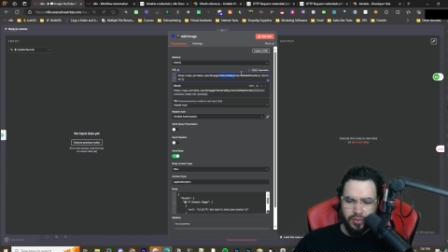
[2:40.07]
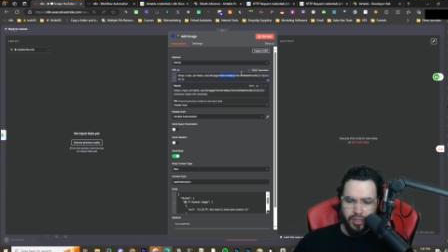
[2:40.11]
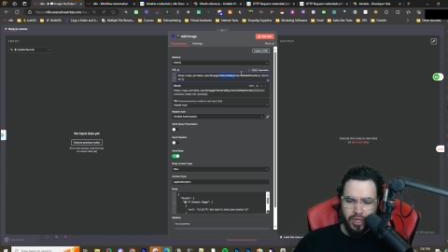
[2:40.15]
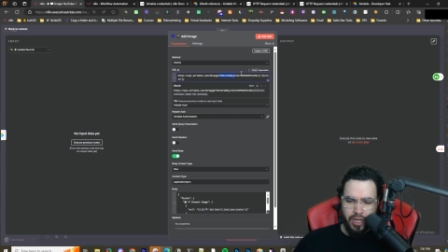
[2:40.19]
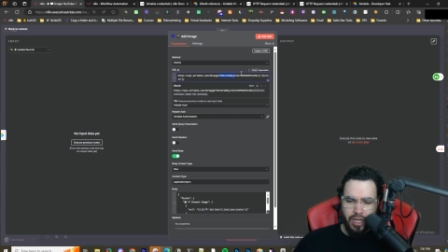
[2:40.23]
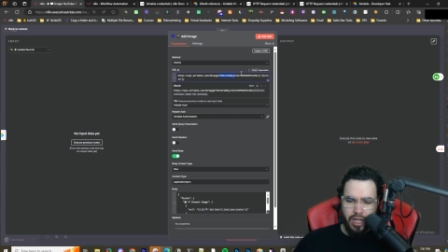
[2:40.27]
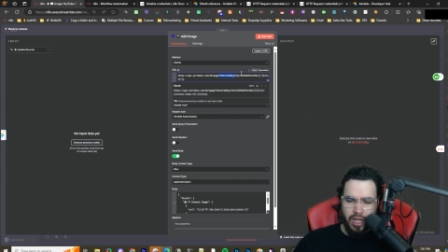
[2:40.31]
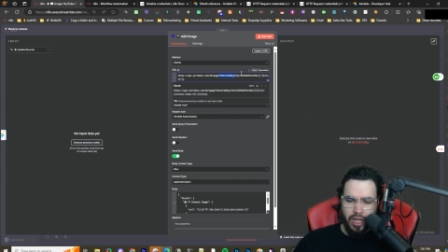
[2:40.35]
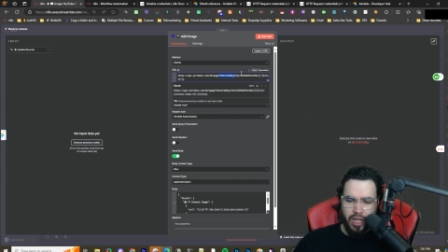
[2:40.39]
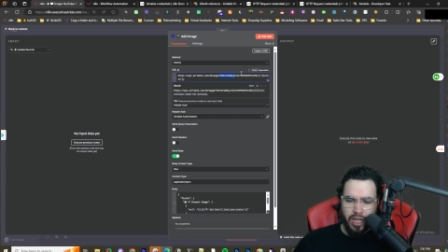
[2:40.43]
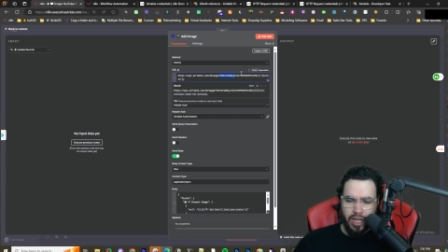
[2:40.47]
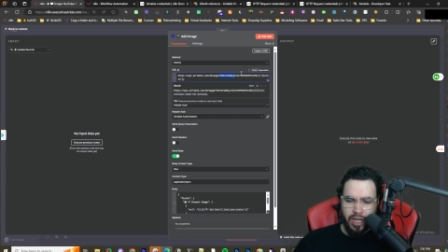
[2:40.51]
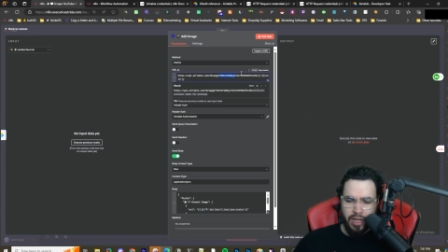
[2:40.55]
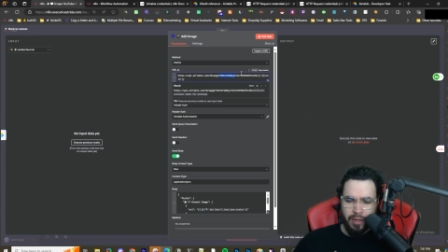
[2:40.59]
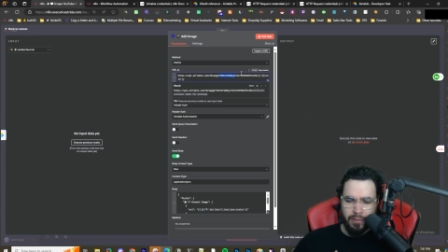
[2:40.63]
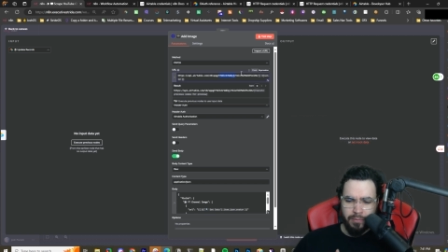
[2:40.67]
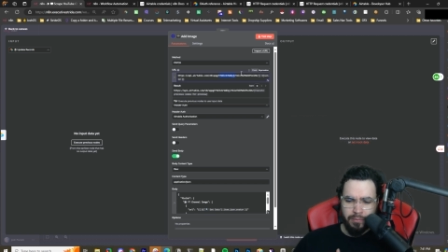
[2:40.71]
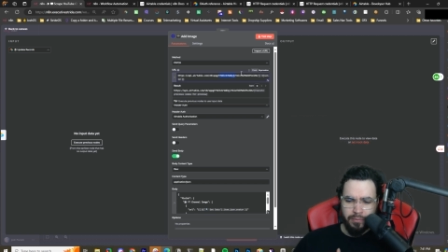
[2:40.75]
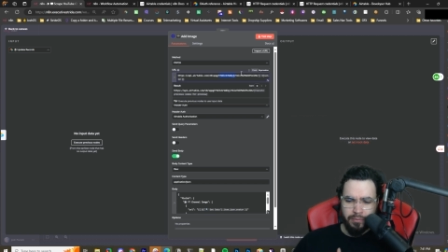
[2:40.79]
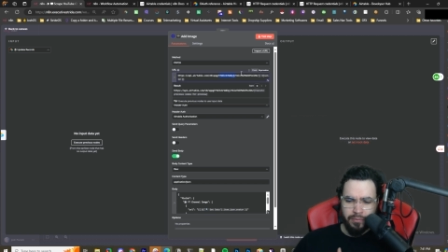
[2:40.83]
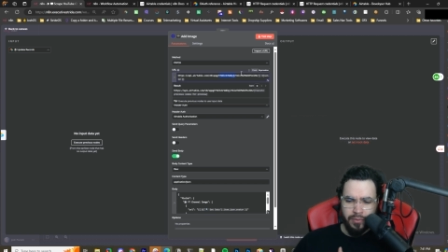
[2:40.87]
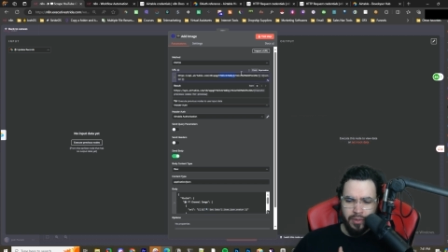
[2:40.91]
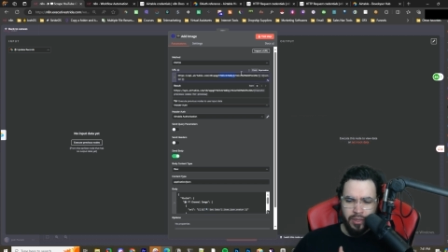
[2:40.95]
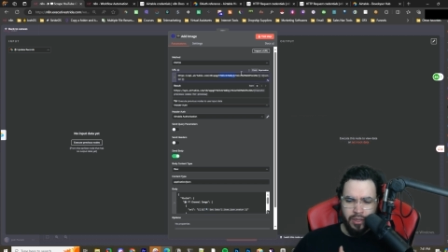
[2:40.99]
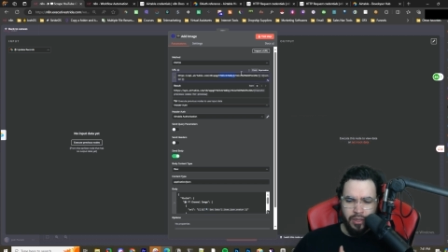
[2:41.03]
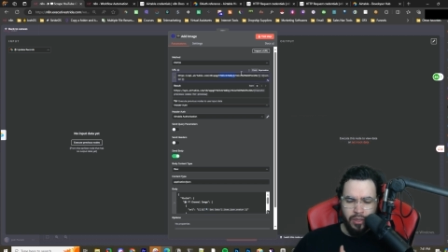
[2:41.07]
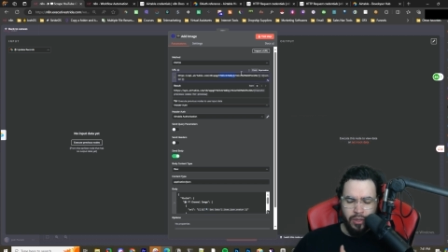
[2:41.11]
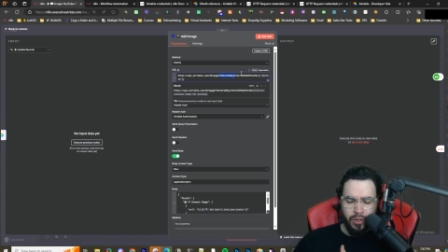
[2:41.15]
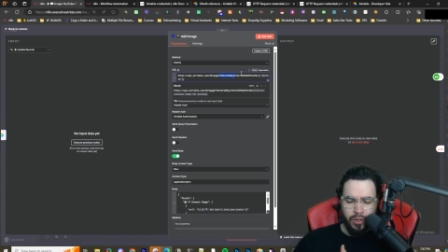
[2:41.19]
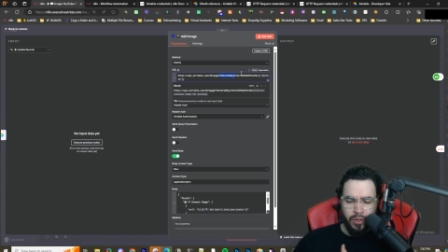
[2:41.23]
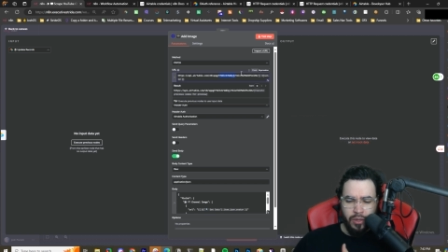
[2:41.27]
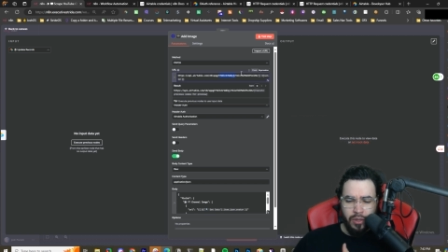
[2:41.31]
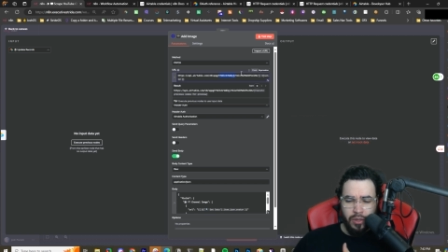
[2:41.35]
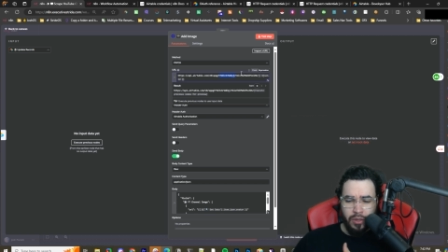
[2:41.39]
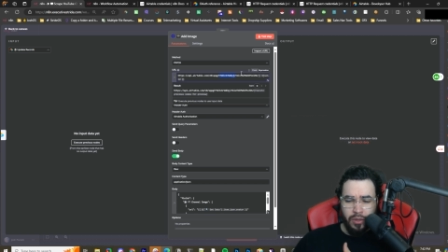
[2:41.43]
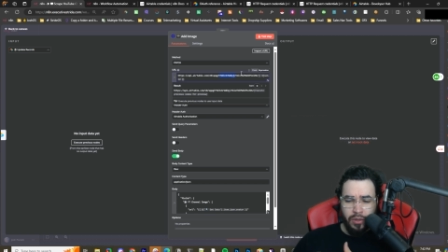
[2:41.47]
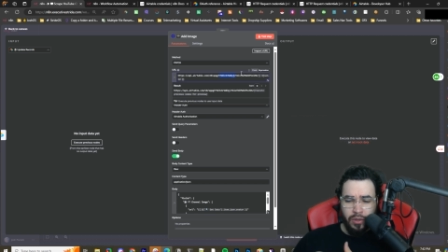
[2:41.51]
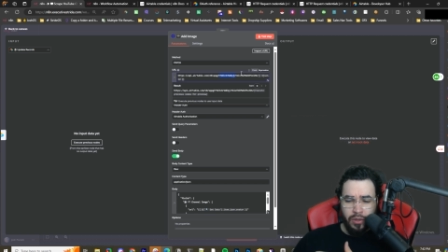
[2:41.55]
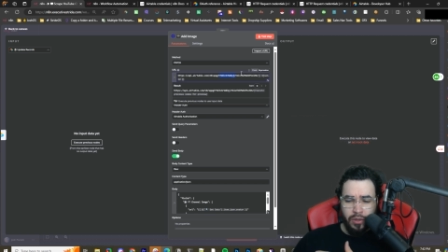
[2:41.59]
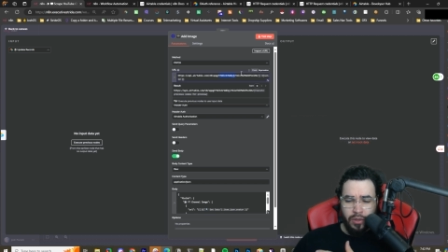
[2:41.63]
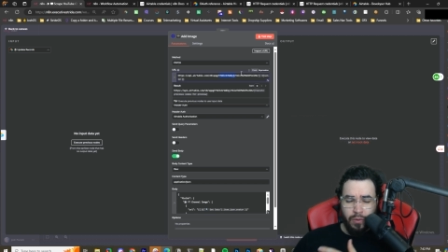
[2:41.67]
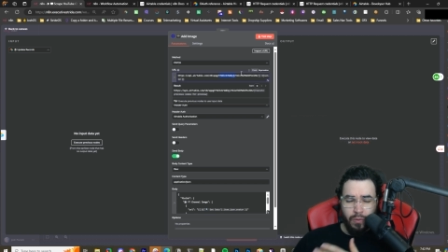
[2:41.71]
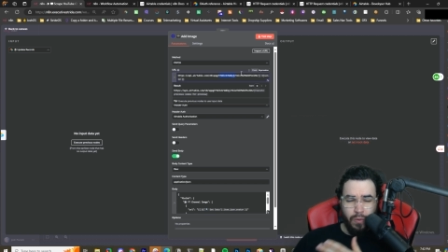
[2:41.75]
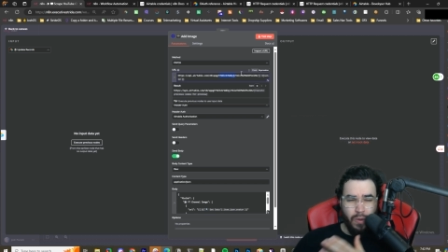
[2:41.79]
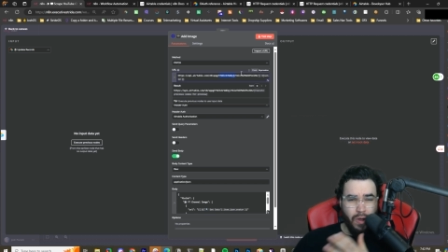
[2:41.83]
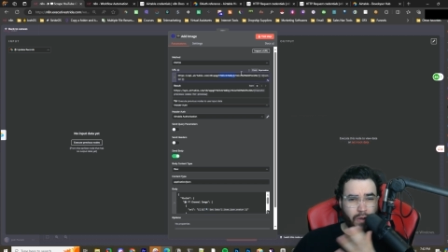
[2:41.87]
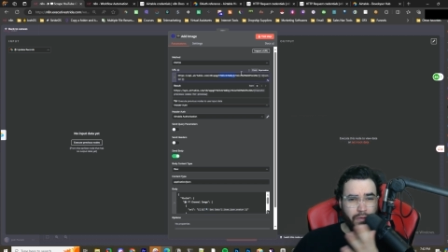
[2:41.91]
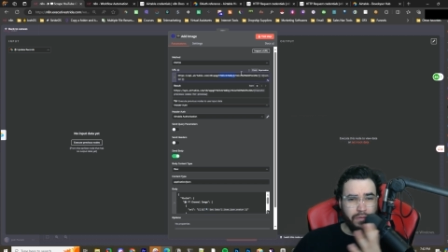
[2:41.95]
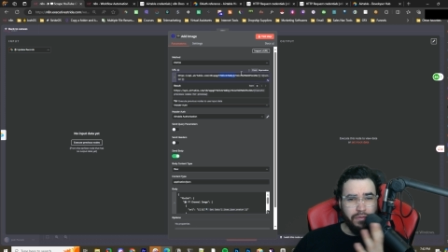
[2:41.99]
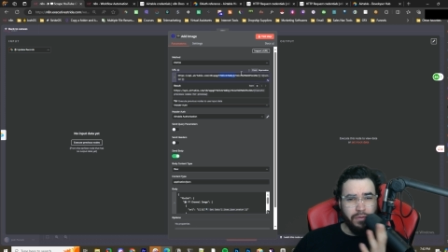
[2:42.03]
um,
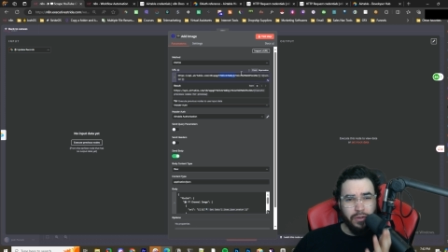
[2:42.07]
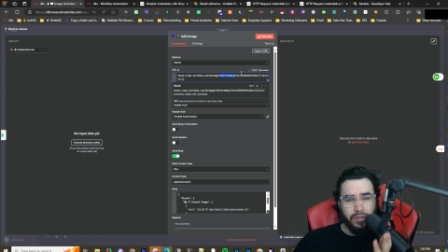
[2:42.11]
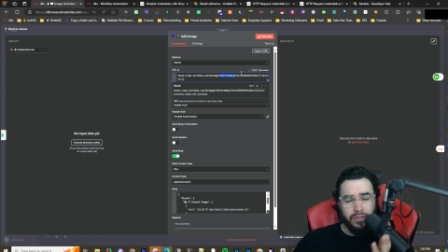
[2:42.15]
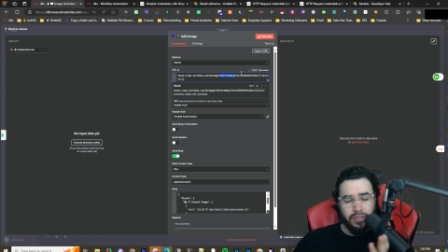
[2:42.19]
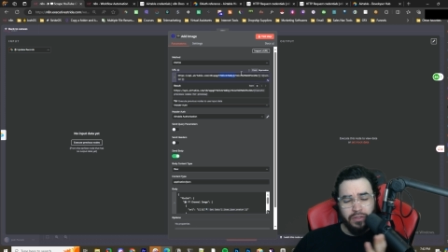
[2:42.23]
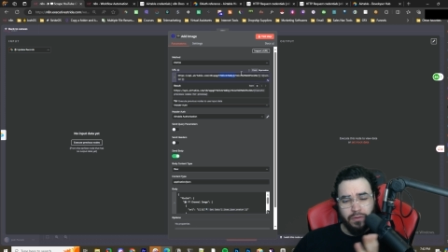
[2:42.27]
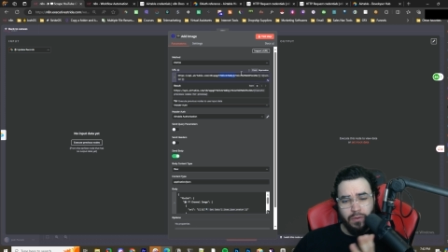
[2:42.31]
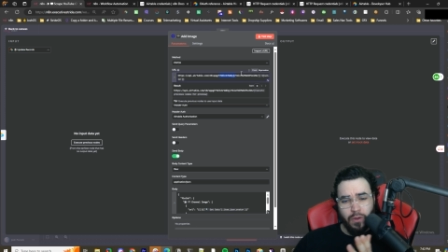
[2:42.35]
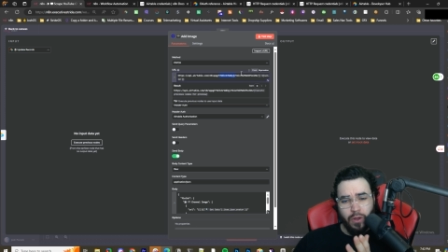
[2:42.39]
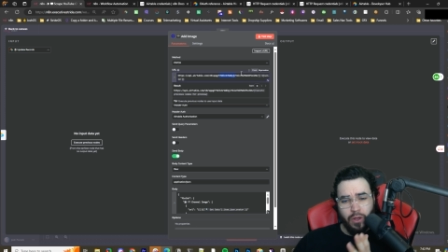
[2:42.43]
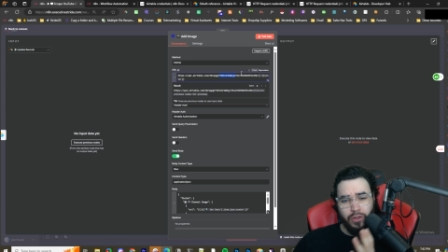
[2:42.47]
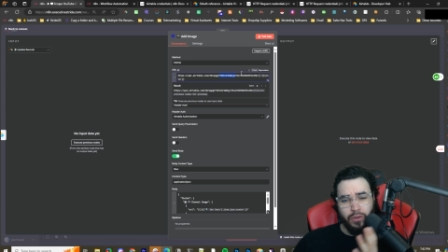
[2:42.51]
well, first of all,